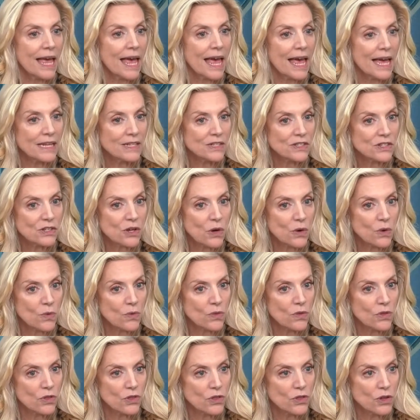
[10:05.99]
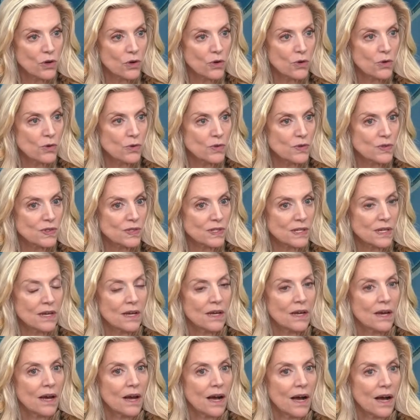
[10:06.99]
And so those
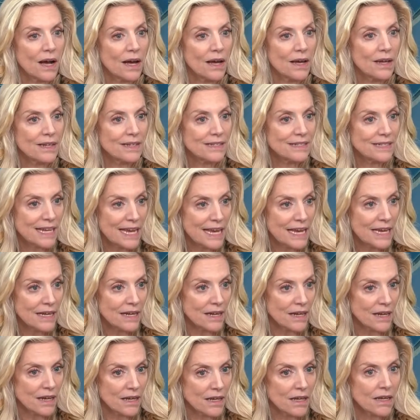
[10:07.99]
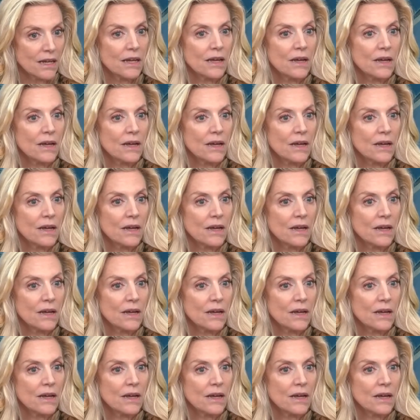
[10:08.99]
data,